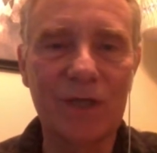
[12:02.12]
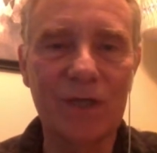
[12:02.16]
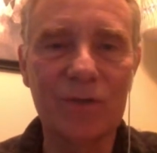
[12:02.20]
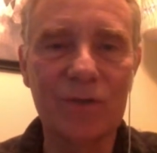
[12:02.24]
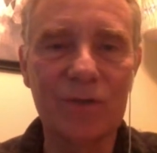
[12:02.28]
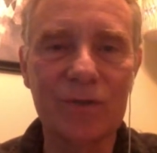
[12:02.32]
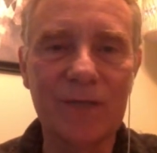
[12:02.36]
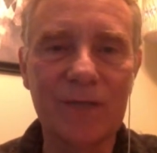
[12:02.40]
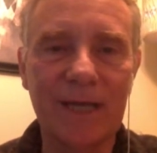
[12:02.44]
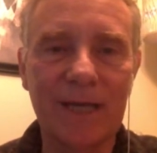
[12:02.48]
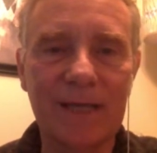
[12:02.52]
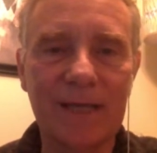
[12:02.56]

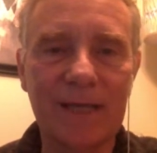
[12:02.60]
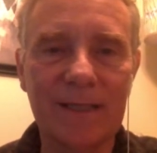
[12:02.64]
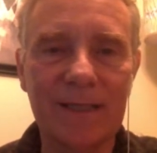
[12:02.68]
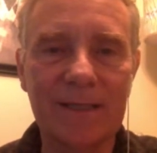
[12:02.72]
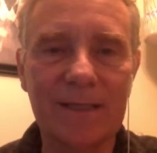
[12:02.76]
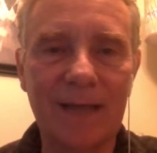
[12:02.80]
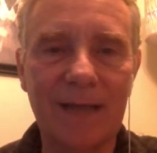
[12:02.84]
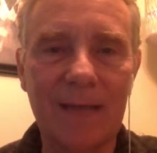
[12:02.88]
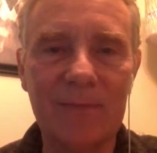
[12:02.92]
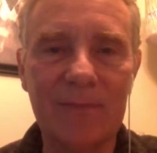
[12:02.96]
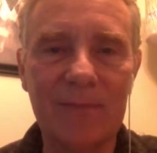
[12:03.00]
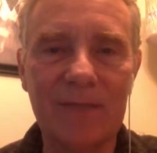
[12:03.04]
you taking the
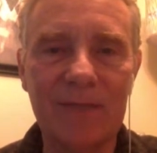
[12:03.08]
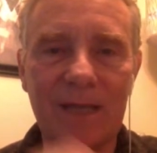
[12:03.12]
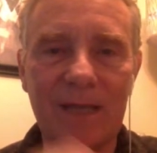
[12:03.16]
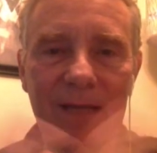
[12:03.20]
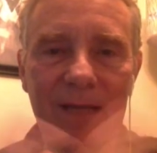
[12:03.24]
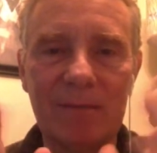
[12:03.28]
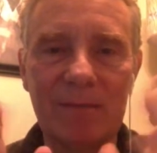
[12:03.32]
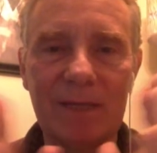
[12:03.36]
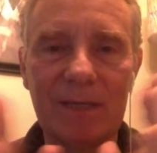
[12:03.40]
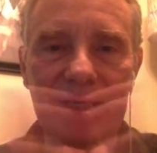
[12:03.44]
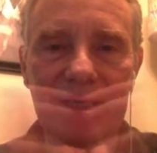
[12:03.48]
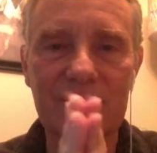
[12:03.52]
time today
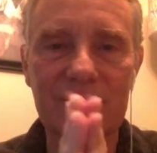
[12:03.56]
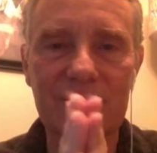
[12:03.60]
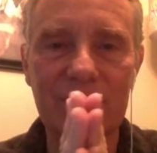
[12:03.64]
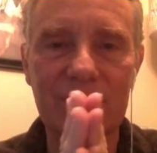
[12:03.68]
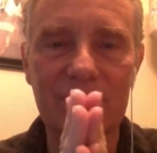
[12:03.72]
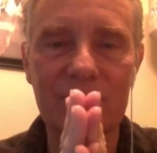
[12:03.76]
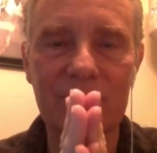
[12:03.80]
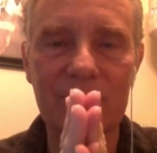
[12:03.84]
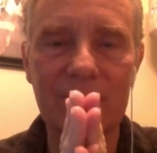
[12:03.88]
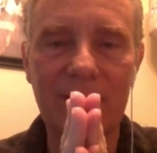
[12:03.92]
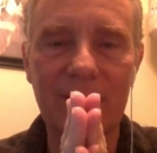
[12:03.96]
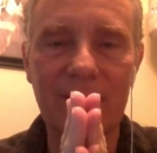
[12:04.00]
to be on
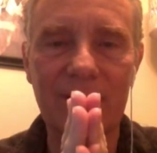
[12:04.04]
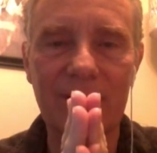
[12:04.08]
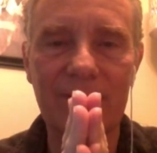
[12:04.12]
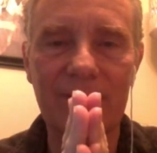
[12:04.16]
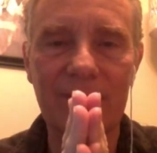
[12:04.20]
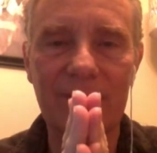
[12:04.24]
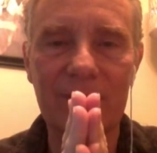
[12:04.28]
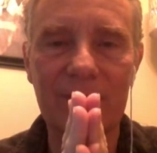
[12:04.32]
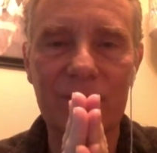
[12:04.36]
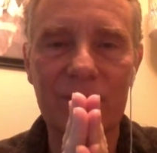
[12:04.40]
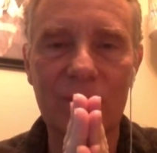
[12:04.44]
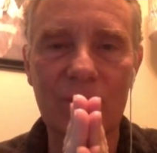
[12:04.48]
Synergy
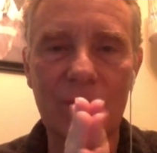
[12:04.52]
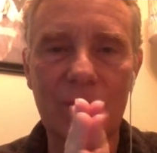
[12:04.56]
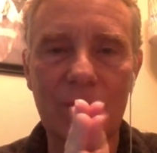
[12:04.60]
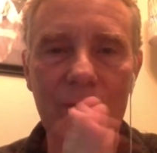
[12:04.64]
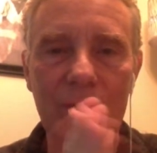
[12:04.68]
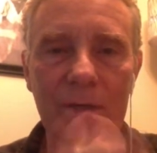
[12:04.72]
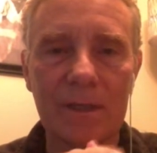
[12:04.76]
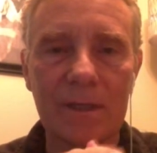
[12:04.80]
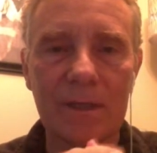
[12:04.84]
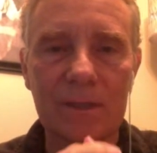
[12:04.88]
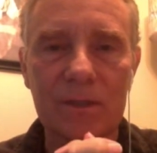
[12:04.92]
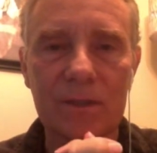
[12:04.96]
Cafe,
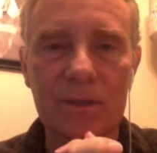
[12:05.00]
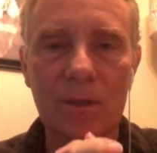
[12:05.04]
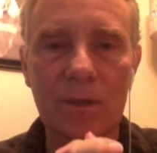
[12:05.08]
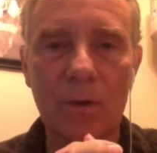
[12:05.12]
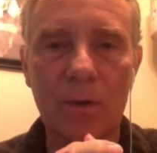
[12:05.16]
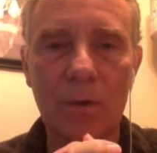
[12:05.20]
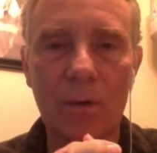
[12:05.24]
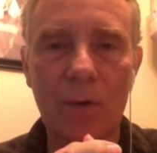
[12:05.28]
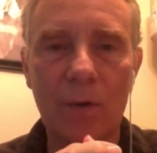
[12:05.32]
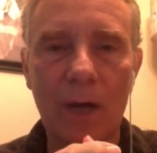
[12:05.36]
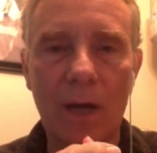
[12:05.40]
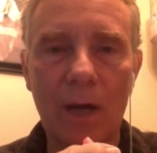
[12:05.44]
Joe.
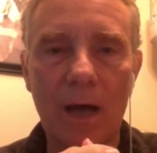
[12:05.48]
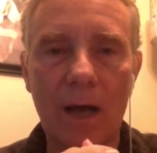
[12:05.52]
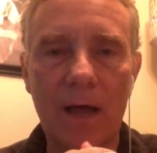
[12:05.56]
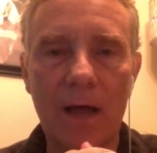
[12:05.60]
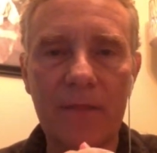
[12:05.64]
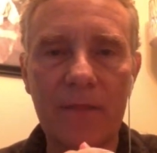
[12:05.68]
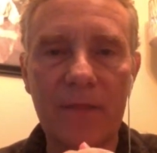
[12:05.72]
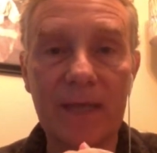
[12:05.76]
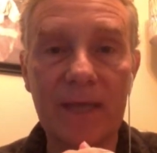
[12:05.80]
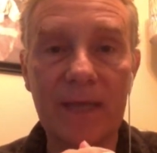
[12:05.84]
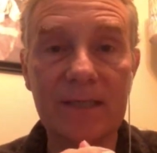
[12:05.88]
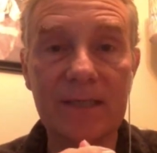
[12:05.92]
So
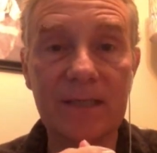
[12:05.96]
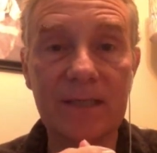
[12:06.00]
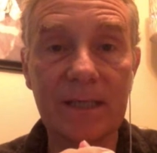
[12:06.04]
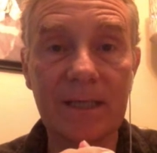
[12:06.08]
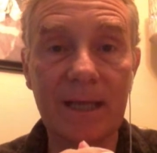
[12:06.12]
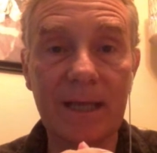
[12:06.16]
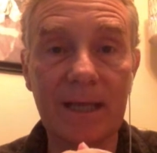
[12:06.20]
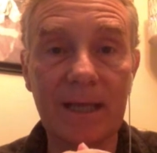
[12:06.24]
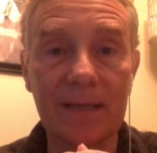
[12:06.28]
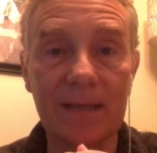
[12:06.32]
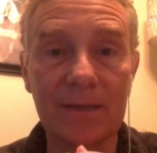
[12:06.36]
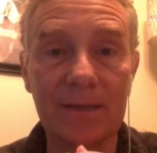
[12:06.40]
thanks
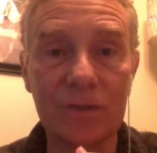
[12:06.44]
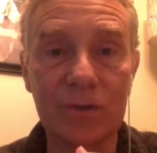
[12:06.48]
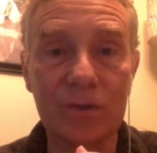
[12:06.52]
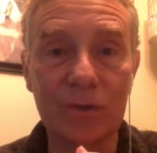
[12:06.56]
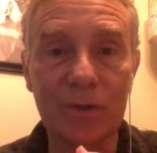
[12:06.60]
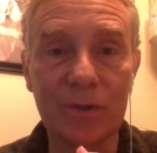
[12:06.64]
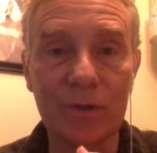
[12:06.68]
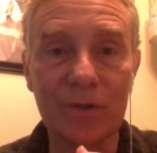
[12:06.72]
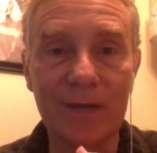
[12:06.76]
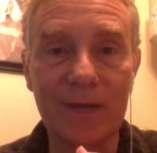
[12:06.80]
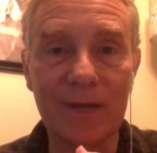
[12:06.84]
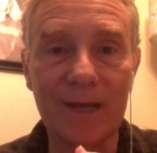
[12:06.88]
again. Enjoy
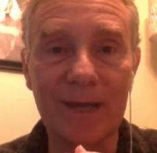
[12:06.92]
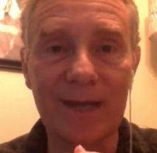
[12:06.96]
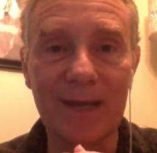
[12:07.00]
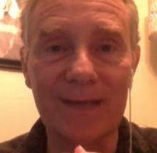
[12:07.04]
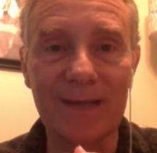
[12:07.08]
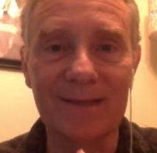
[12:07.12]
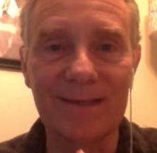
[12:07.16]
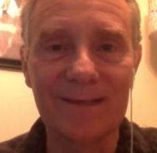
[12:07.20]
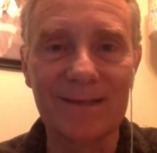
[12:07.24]
your day. You.